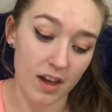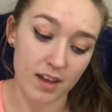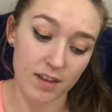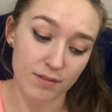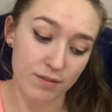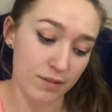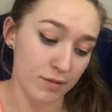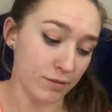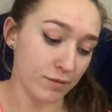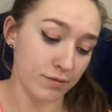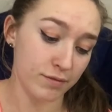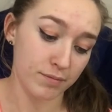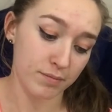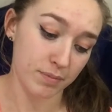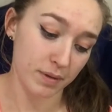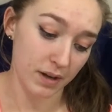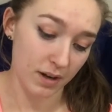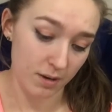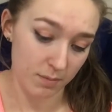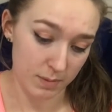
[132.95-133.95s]
If
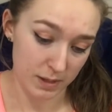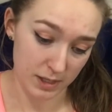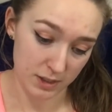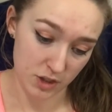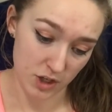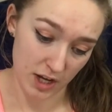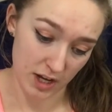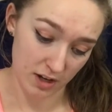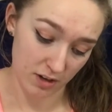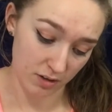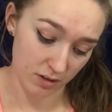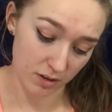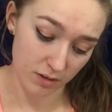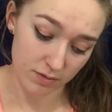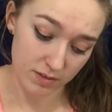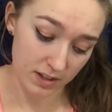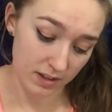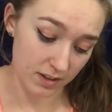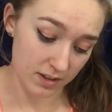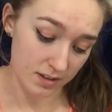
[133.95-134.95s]
you've been on my channel,
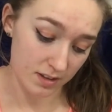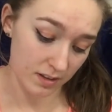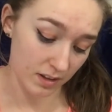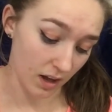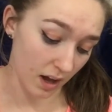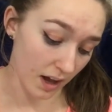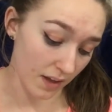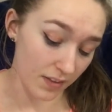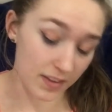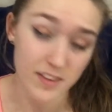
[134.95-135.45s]
you've seen this a lot.